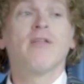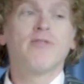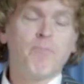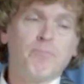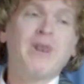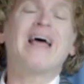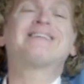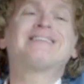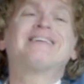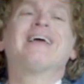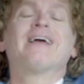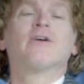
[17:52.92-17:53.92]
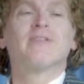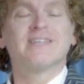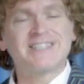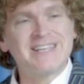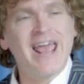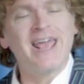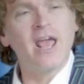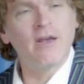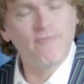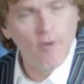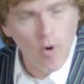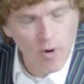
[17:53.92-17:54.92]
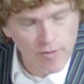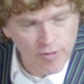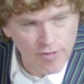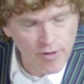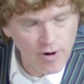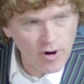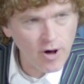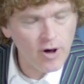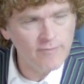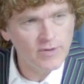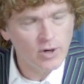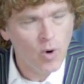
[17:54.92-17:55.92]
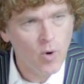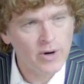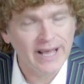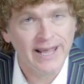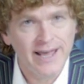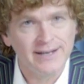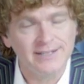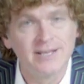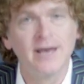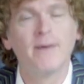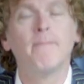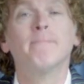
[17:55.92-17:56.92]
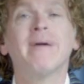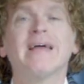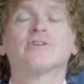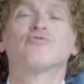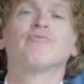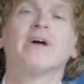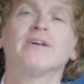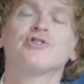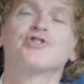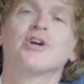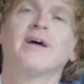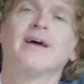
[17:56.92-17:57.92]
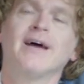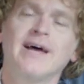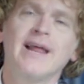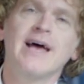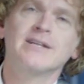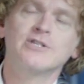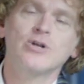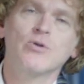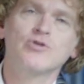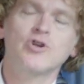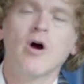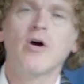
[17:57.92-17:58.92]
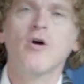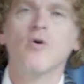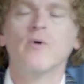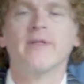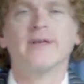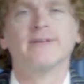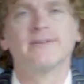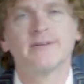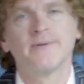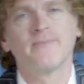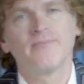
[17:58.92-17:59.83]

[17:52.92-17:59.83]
the blessing the saying forth of the Lord it makes rich and adds no sorrow with it